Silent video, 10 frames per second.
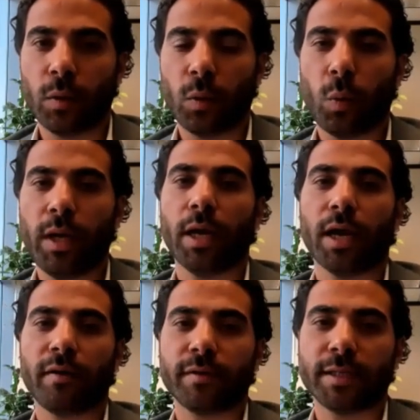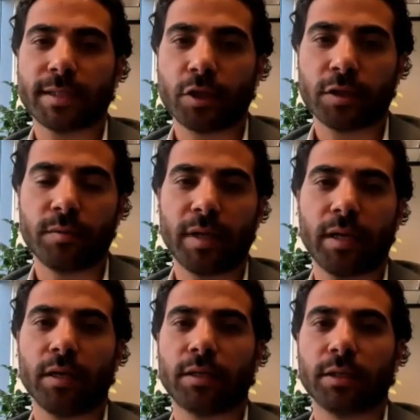we have a certain
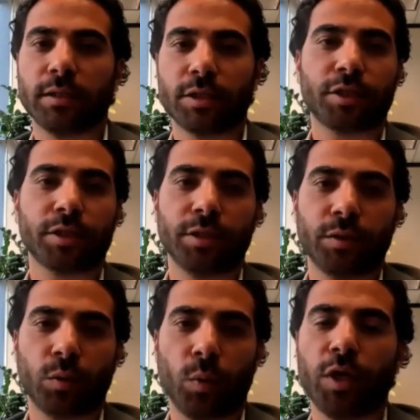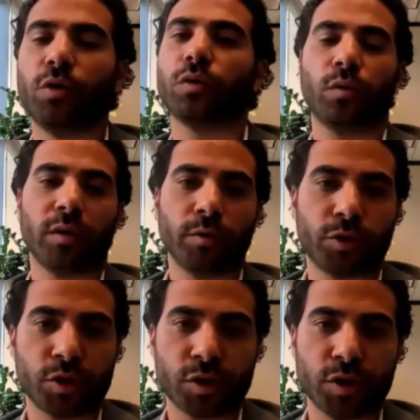medical condition, we go to the
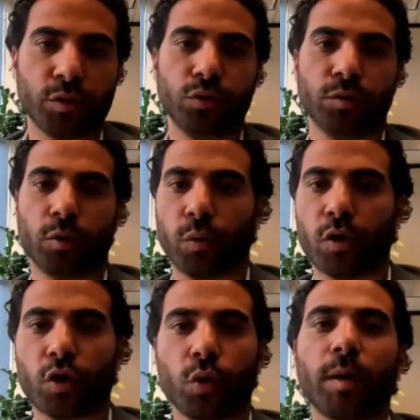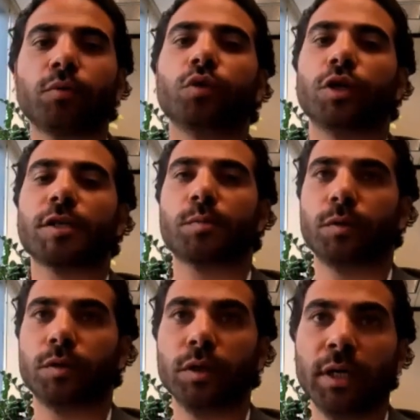emergency room or we show up to a
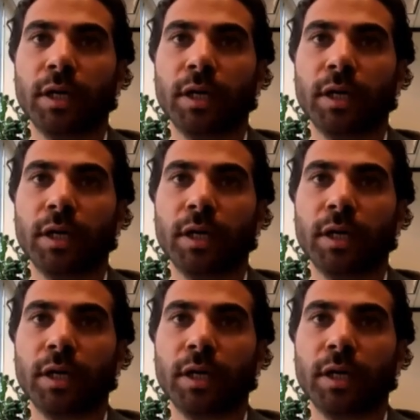hospital,